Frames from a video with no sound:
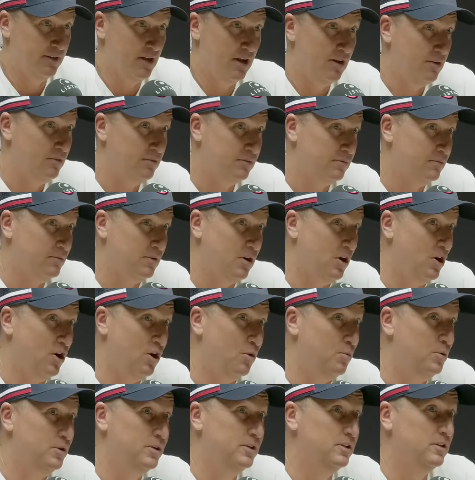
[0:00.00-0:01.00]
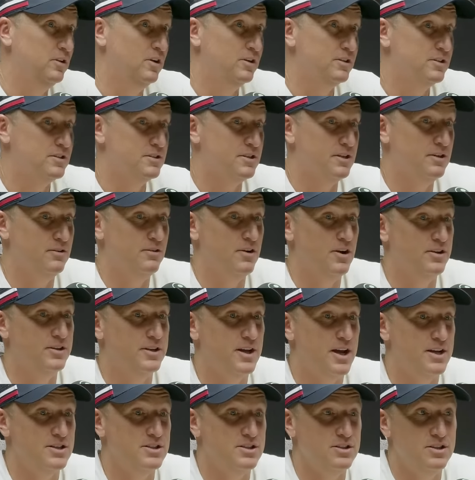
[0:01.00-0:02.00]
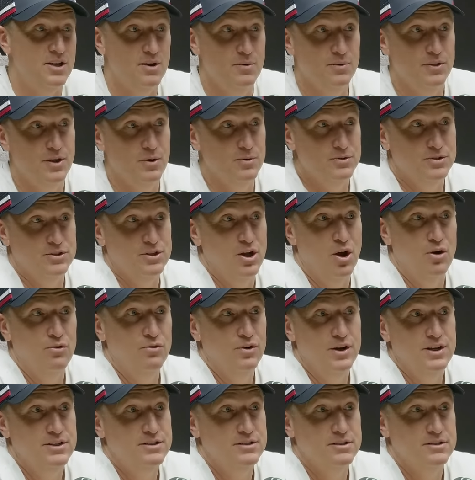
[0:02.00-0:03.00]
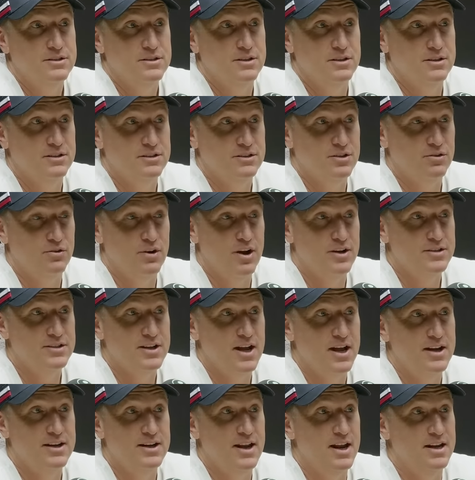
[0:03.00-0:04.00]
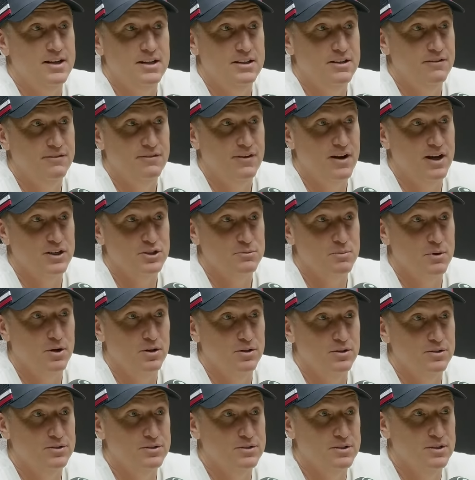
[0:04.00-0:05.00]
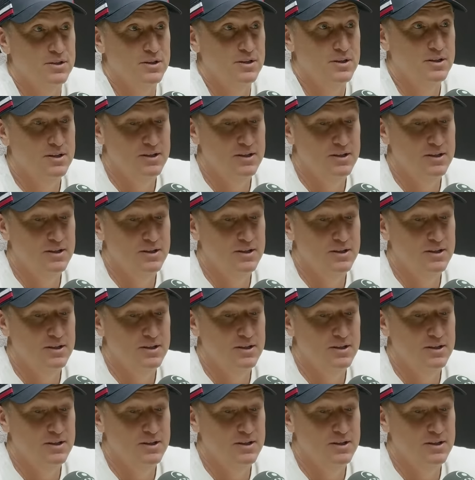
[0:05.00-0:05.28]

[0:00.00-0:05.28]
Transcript: No, I wouldn't have liked to see a rotation. There, there was no reason to, to rotate any of the fast bowlers.